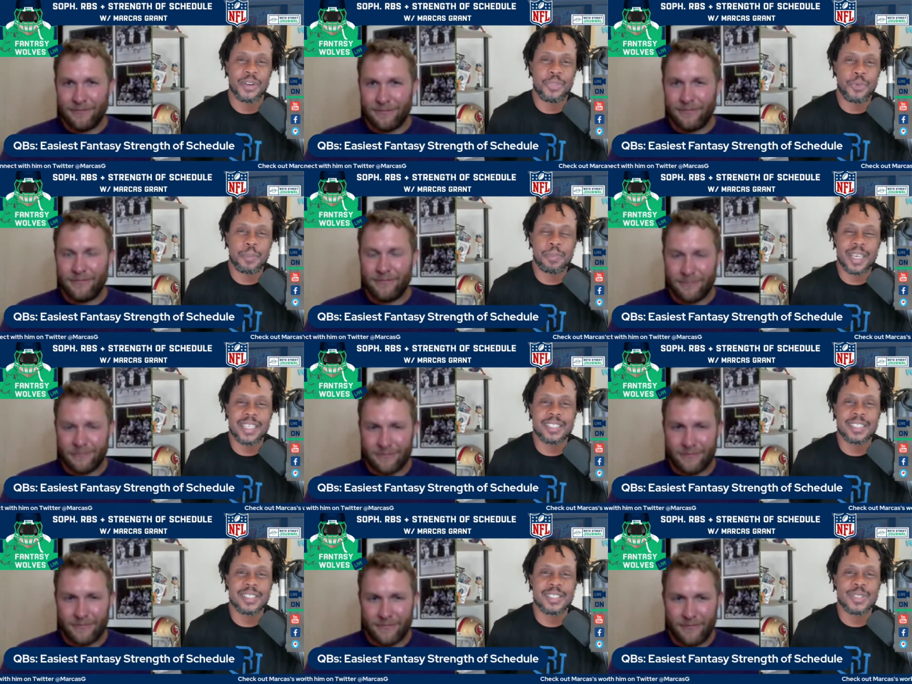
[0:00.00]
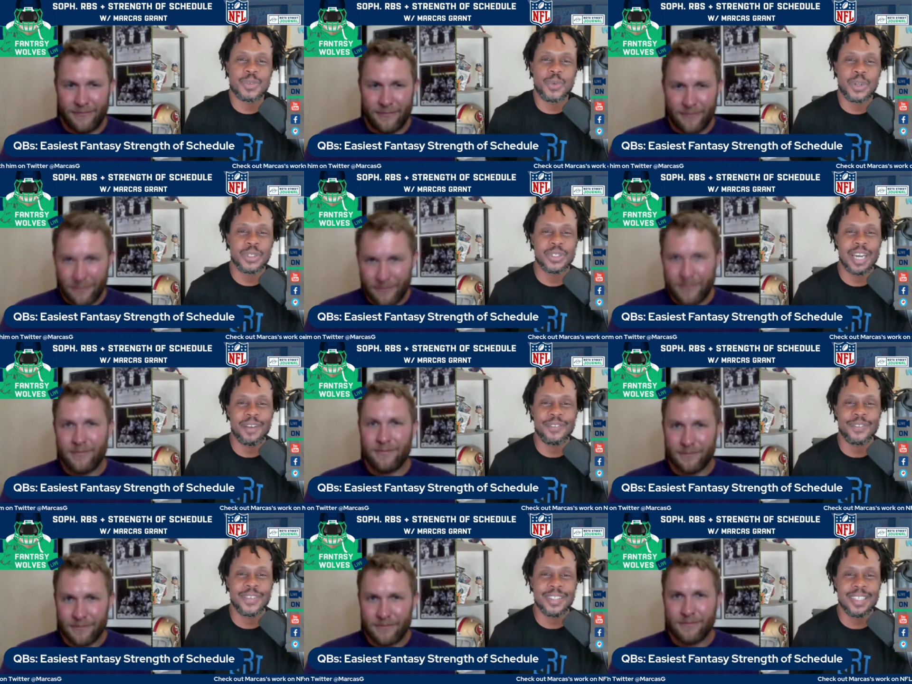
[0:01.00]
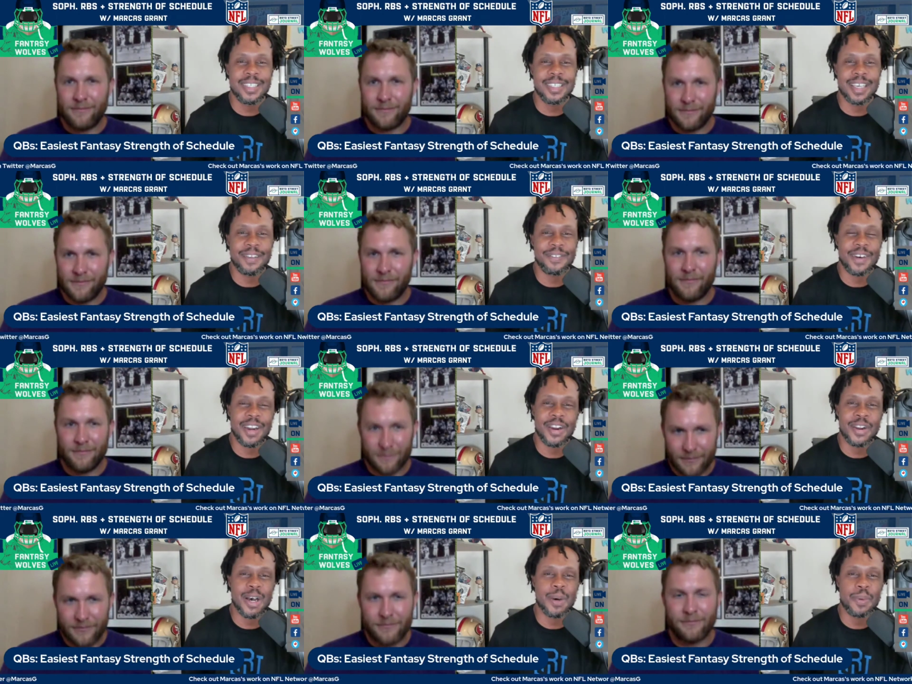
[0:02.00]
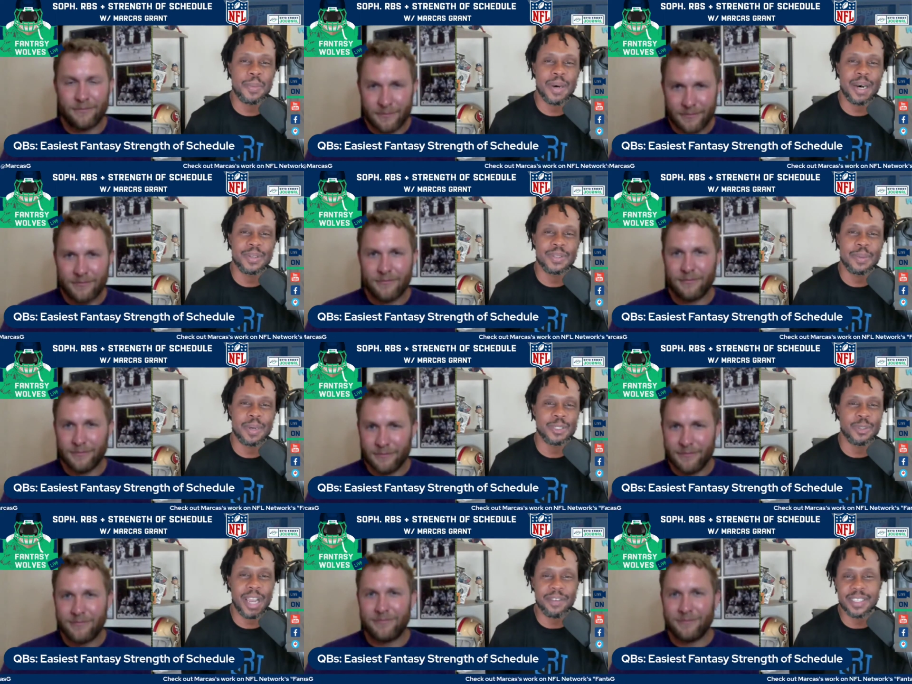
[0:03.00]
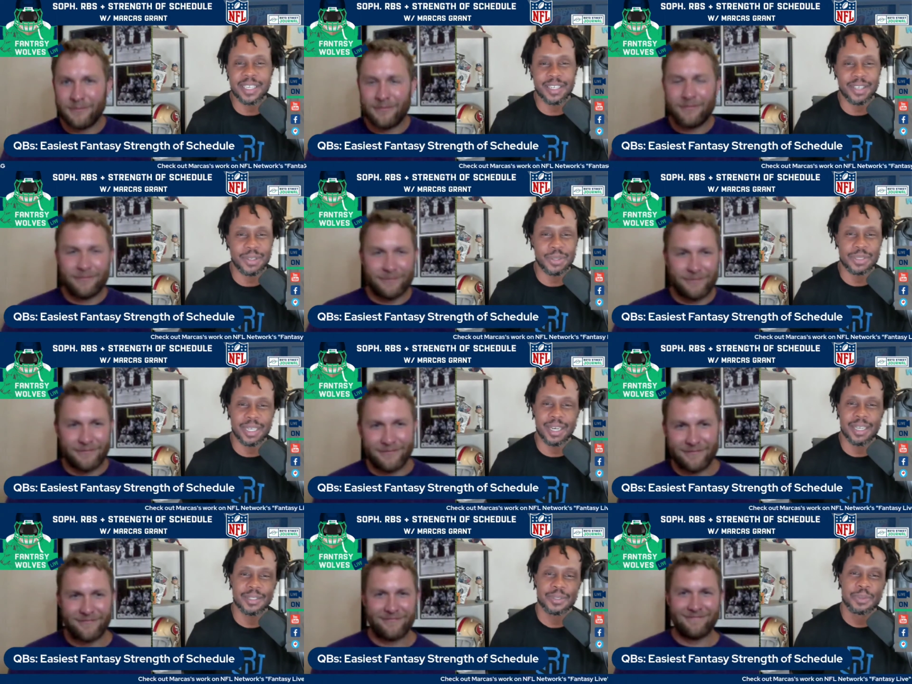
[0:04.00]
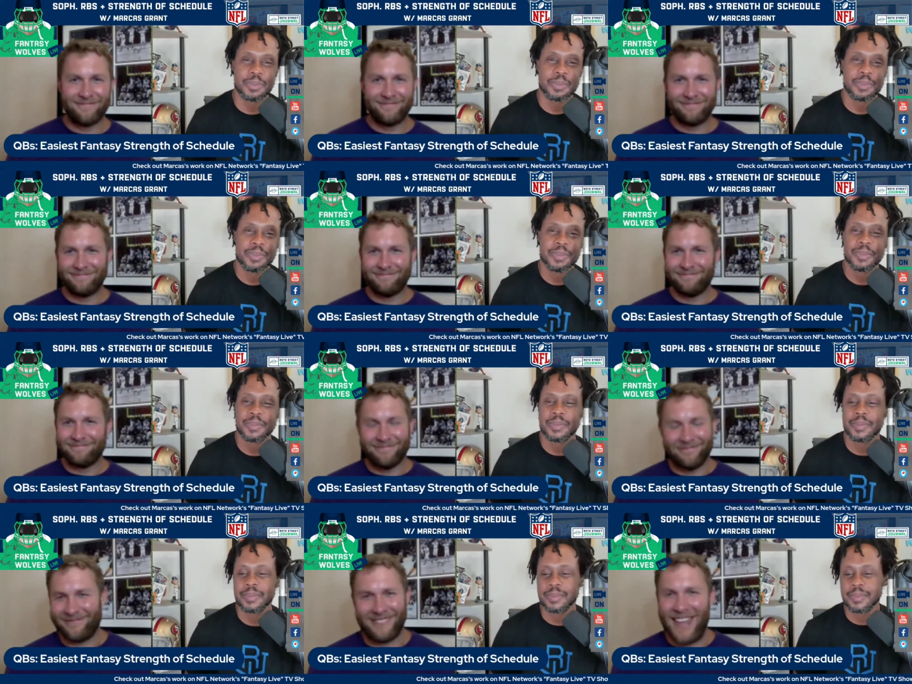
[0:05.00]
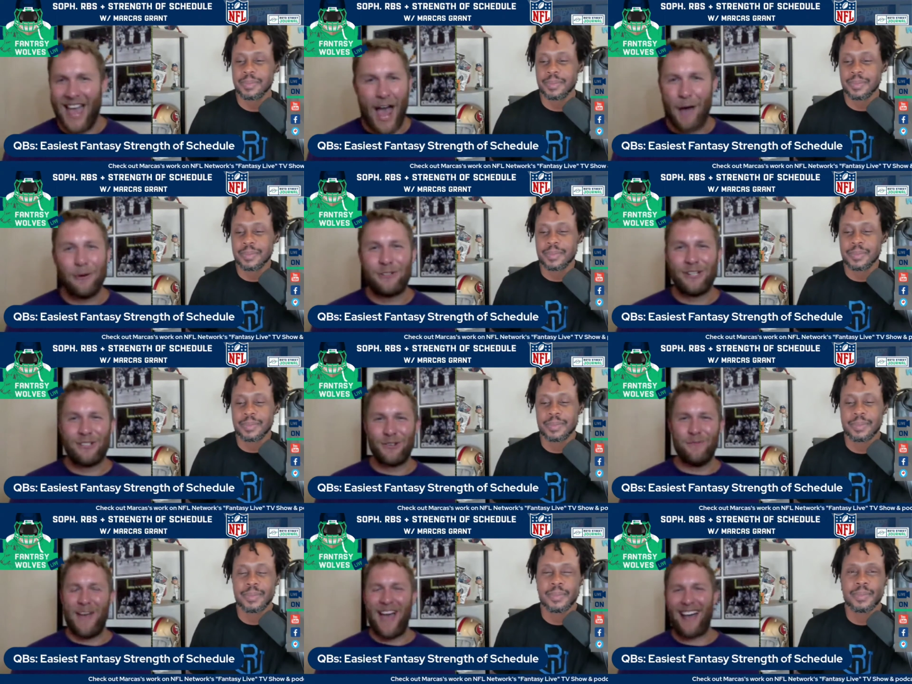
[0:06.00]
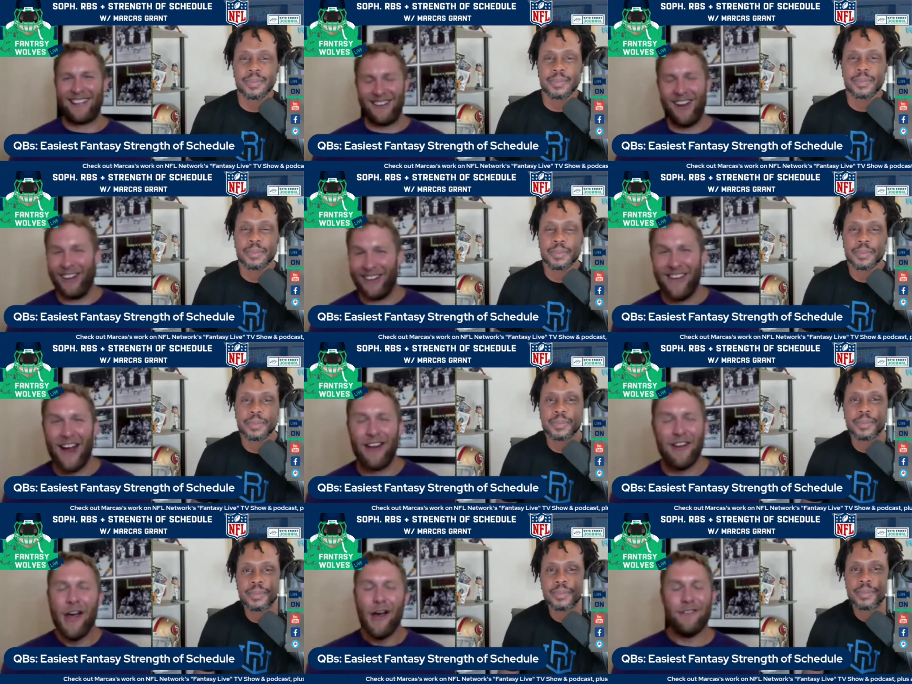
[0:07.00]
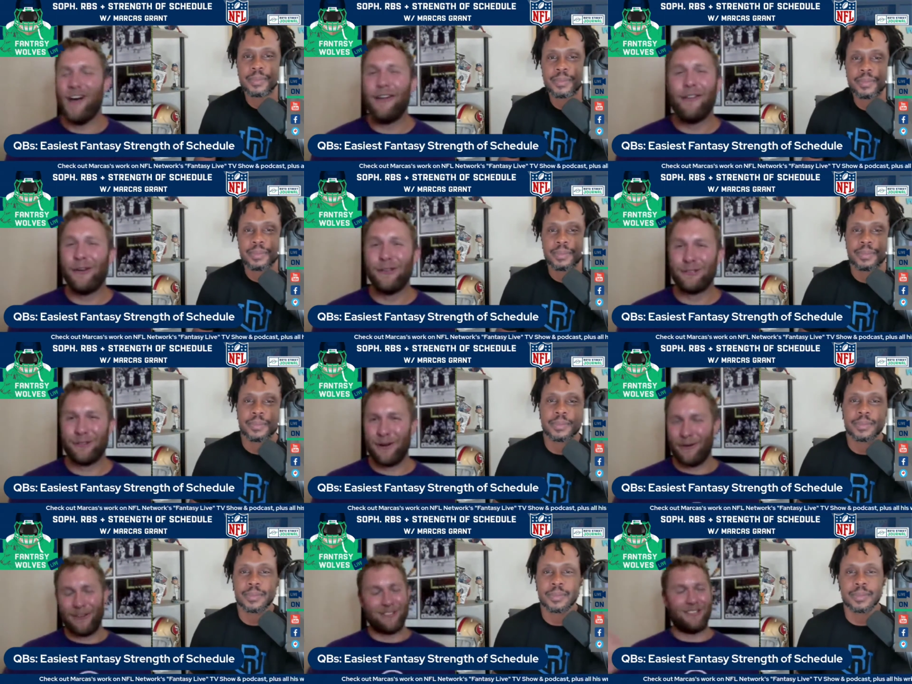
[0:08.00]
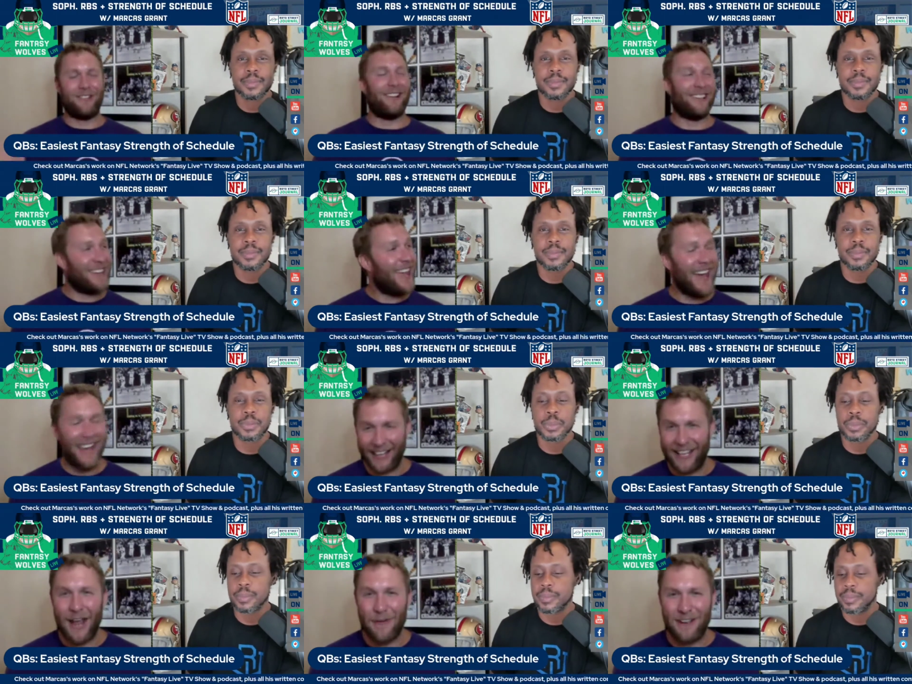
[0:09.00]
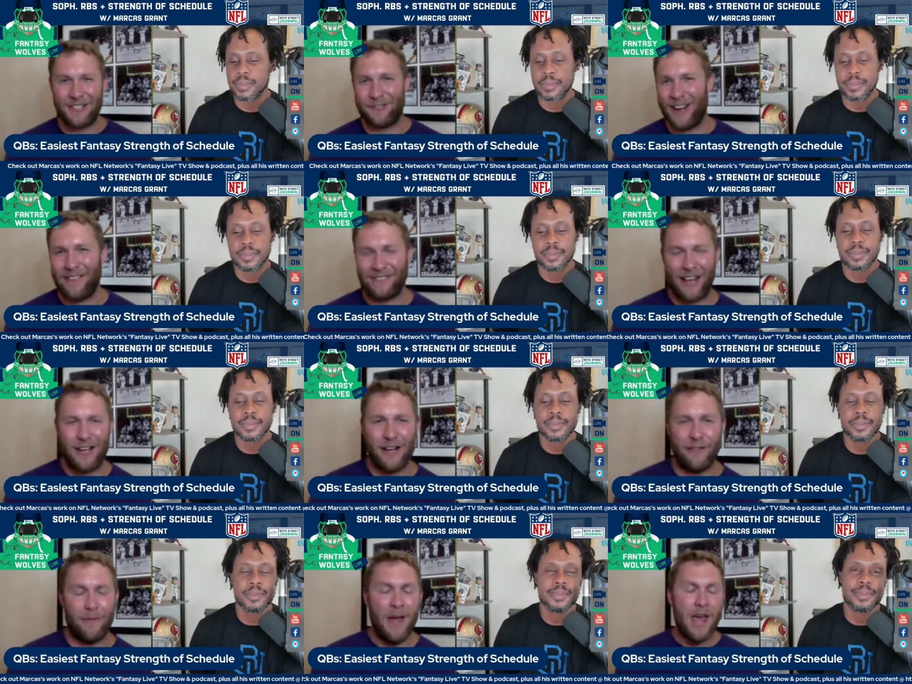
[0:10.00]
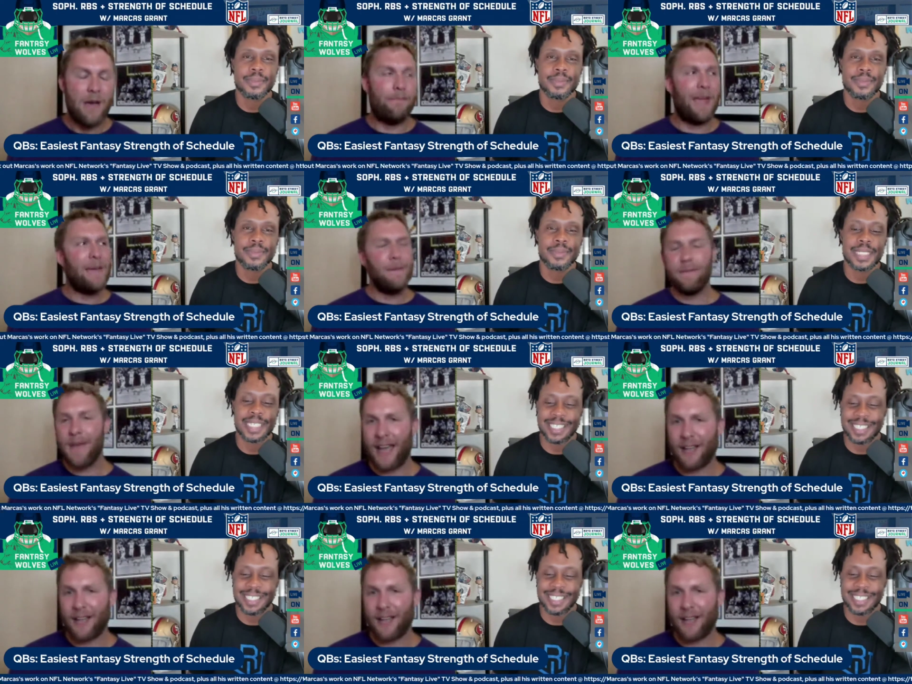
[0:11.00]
Speaker 1: in three places where you're not really that fired up about drafting any of those guys.
Speaker 2: Yeah, which is too bad. None of those three we're listening to like, yeah, I can't wait to draft any of them. Maybe Mac